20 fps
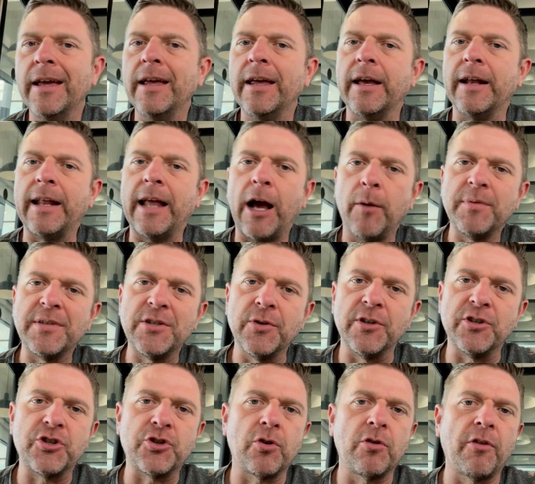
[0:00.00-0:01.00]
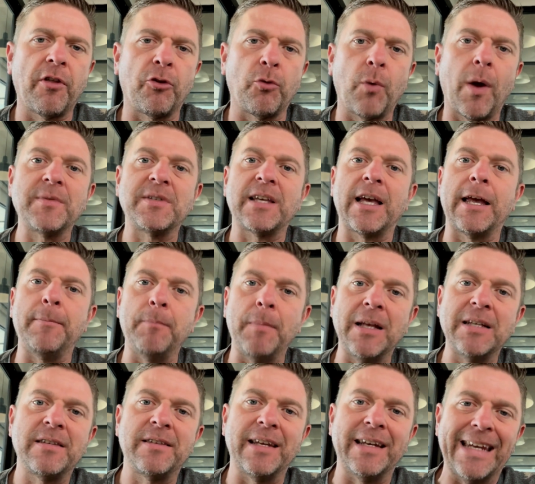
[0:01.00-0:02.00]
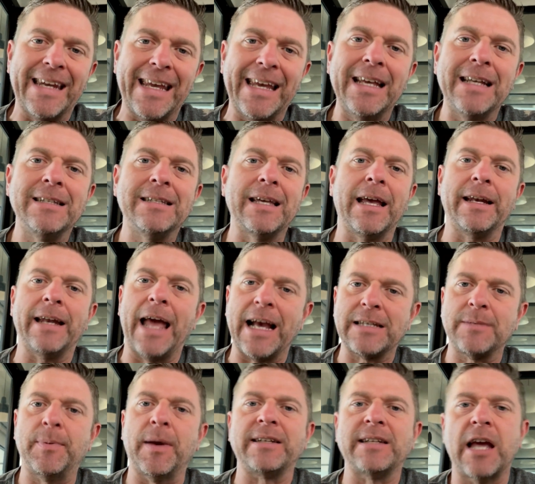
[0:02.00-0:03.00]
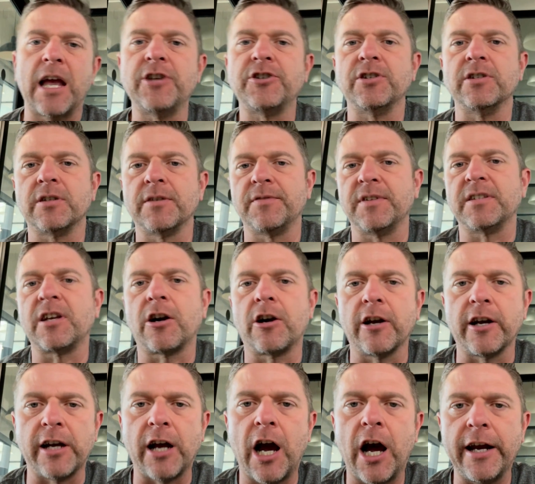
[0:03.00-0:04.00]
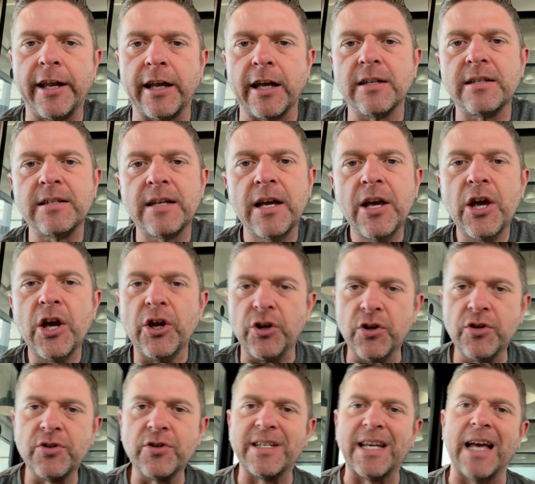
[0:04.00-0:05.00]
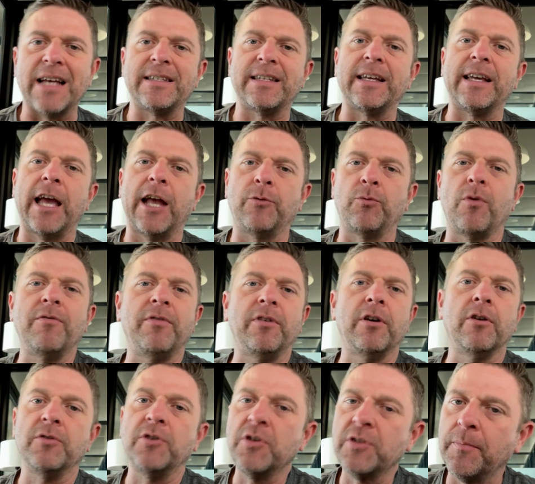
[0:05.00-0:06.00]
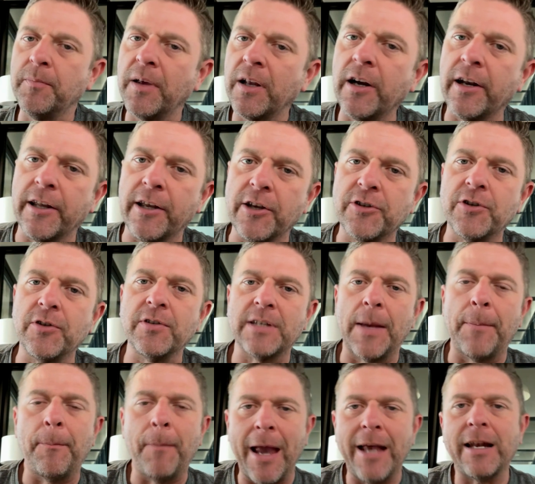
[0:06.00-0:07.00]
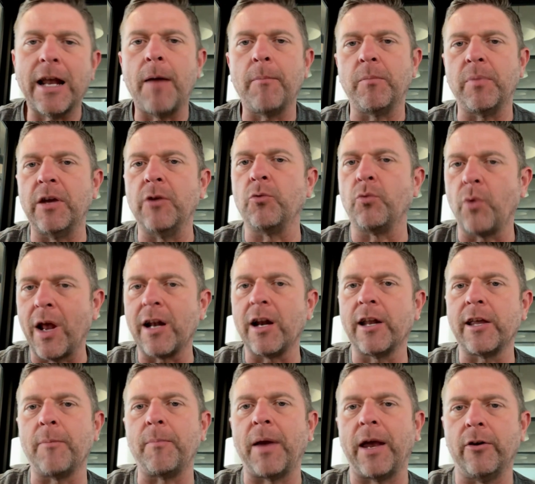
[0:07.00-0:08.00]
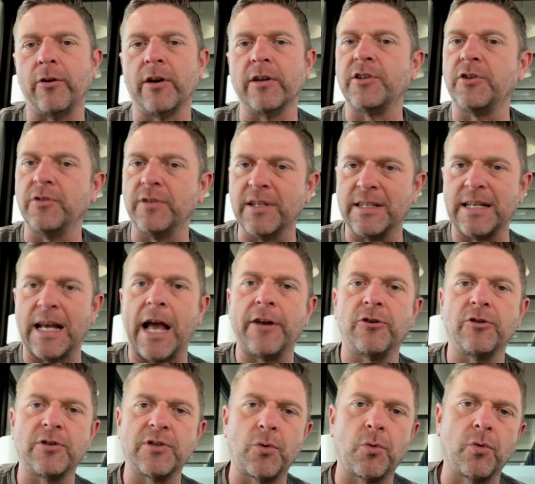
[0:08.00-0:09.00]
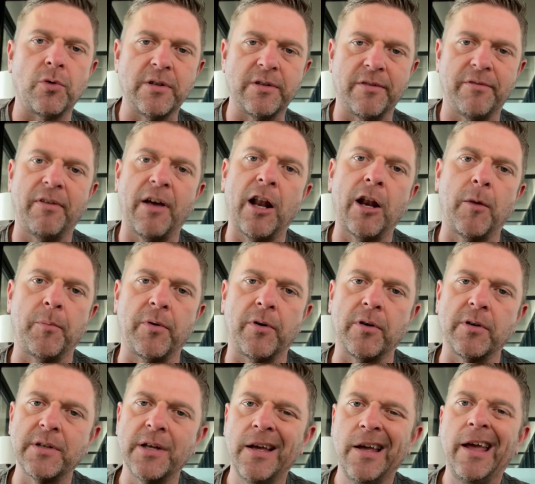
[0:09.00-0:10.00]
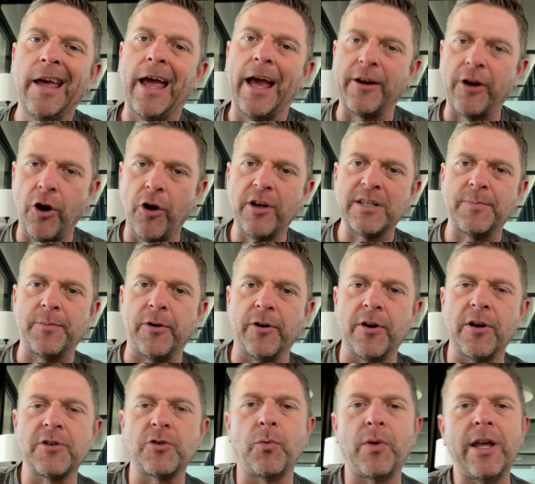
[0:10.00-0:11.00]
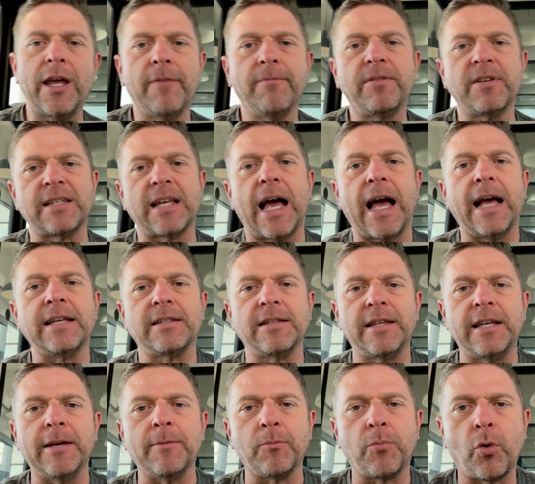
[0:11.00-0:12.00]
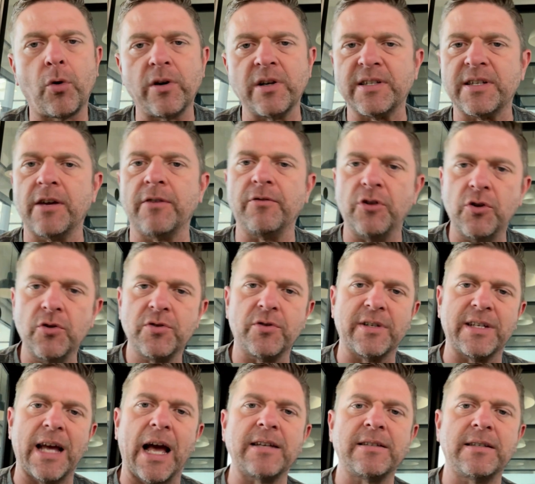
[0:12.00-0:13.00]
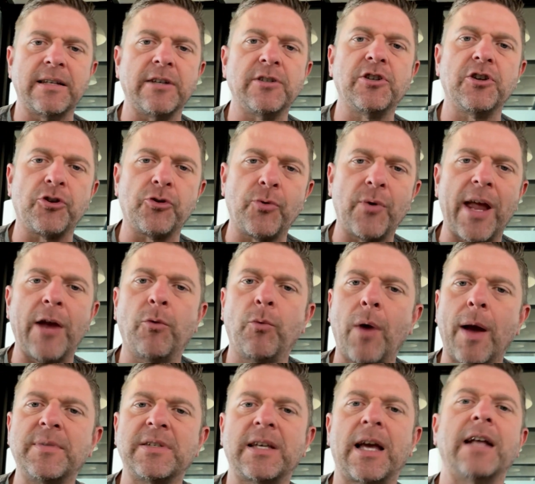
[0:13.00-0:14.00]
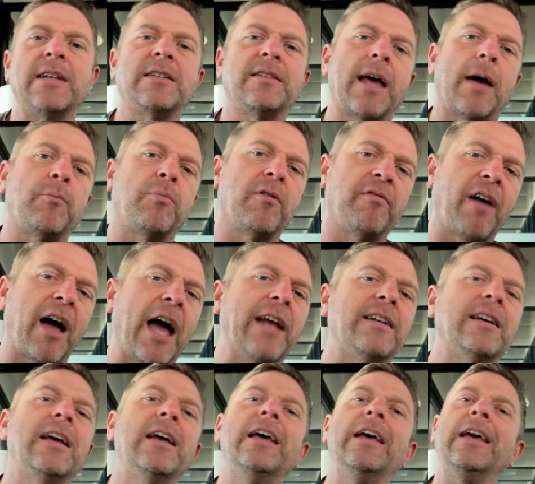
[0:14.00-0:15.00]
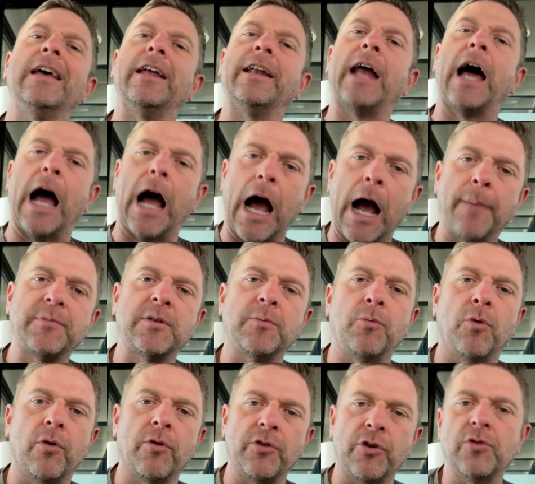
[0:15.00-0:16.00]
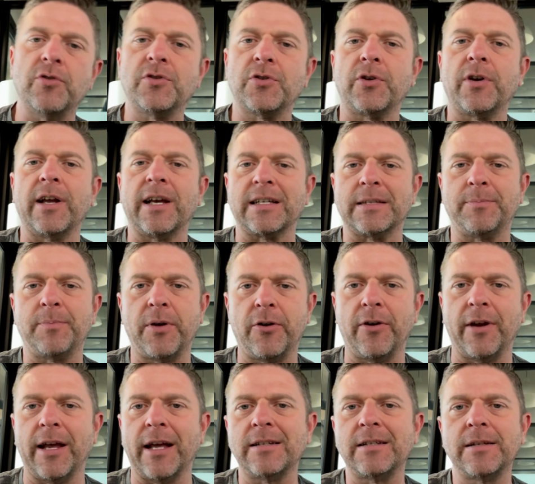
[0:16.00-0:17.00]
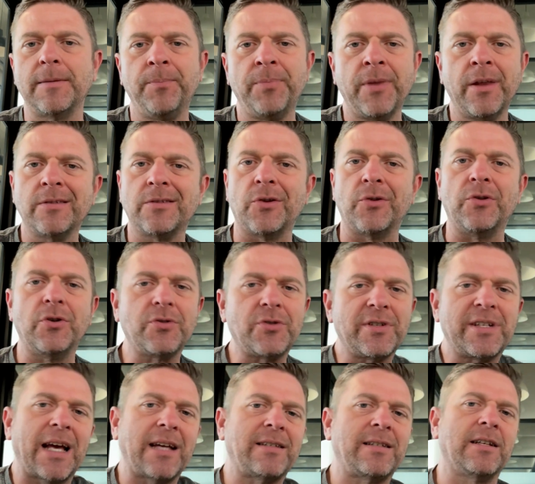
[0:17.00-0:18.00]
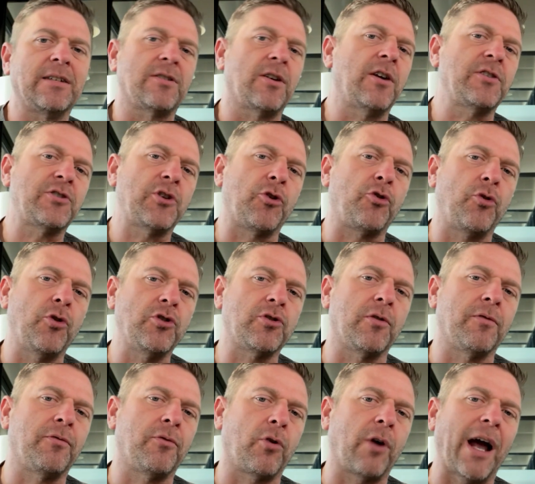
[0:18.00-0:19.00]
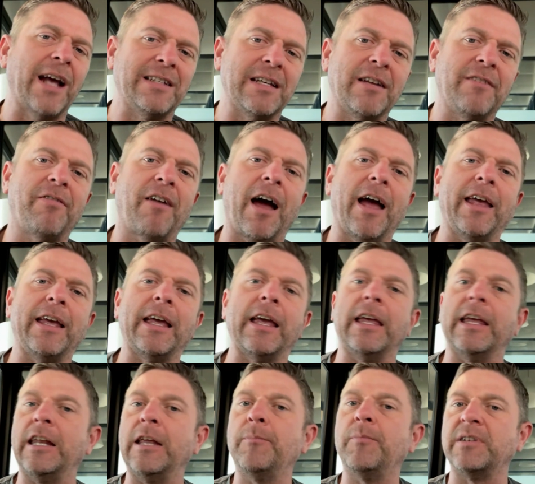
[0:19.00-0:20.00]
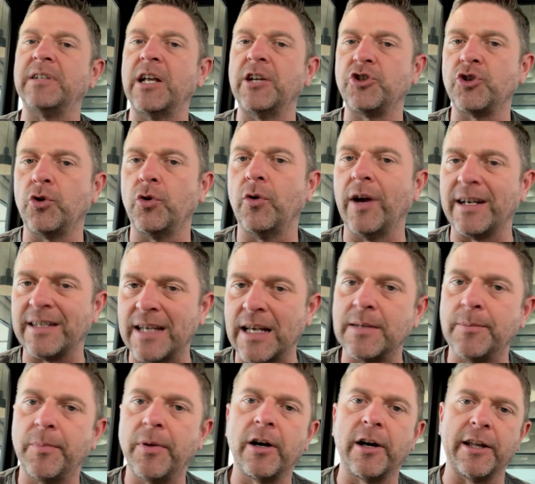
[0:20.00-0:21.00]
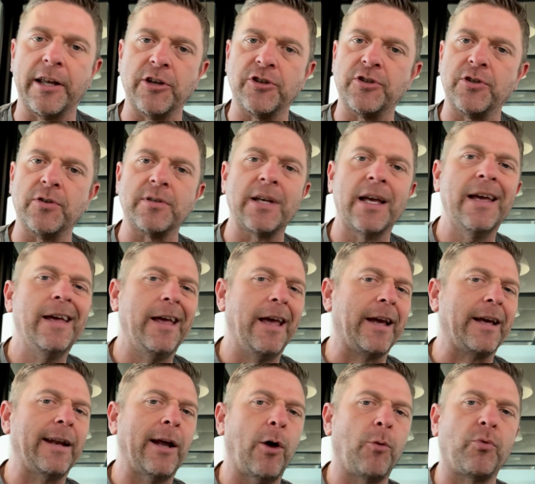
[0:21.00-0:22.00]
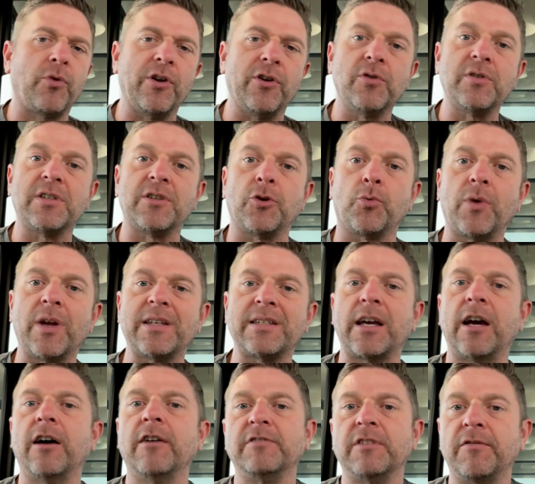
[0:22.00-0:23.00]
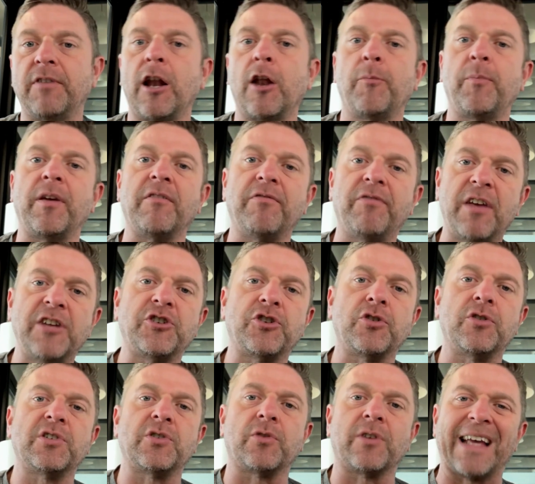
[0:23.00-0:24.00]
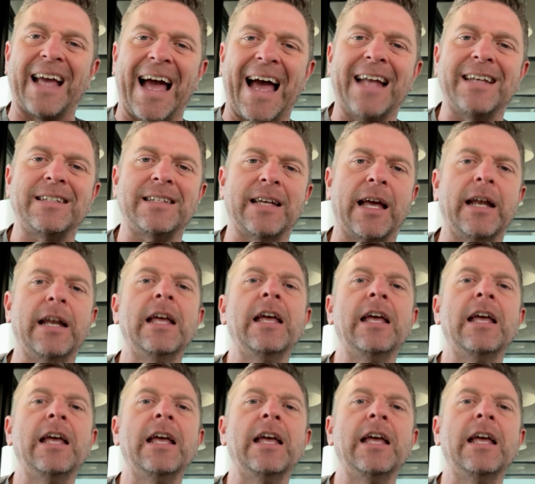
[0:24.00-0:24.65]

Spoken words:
It helps to ensure that the website meets the needs and expectations of the target audience. User testing can reveal usability issues that may not be readily apparent to designers or developers. At Co-Conspirators, we emphasize the importance of user testing to create websites that provide an optimal user experience. So user testing is also crucial for identifying any potential accessibility issues. It can help reduce the risk of developing features or content